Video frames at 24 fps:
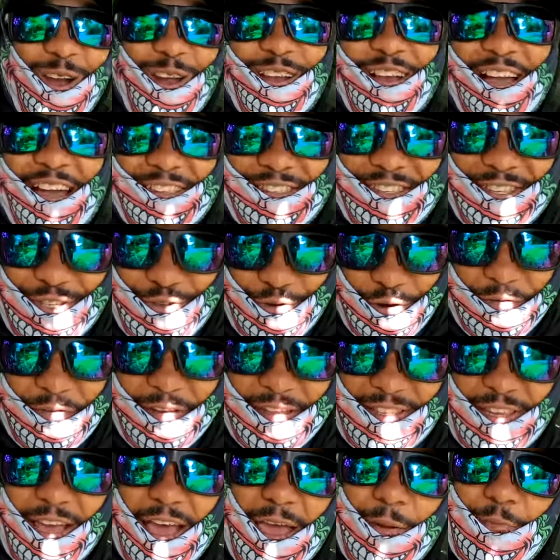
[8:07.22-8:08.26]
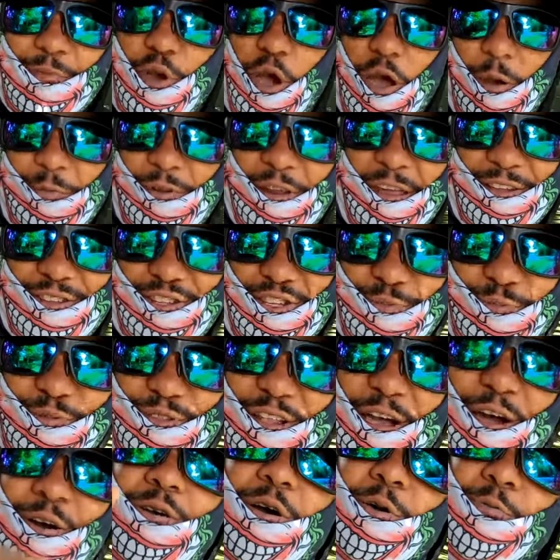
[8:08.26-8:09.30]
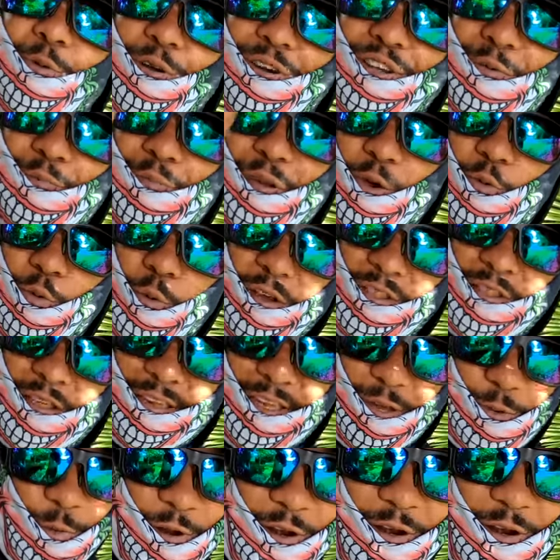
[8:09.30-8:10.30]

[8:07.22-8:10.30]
All right, guys, it's trivia time. Comment answers below, and we're going to pick one lucky